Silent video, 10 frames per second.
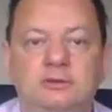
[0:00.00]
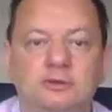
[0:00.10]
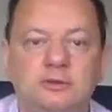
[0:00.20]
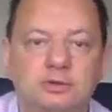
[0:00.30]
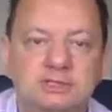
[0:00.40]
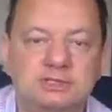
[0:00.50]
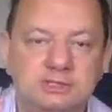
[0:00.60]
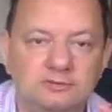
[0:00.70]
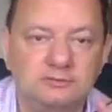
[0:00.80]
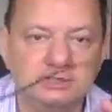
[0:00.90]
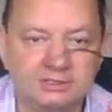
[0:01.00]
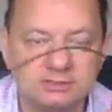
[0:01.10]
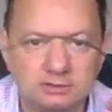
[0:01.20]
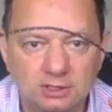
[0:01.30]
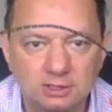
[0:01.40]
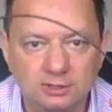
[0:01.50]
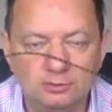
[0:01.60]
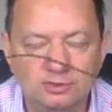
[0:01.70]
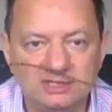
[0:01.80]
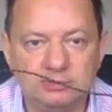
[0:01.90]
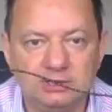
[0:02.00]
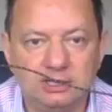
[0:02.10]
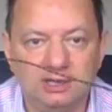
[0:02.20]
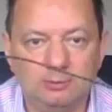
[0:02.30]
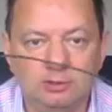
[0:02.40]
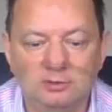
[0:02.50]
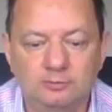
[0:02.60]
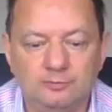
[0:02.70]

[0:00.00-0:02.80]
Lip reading: you receive this USB cable.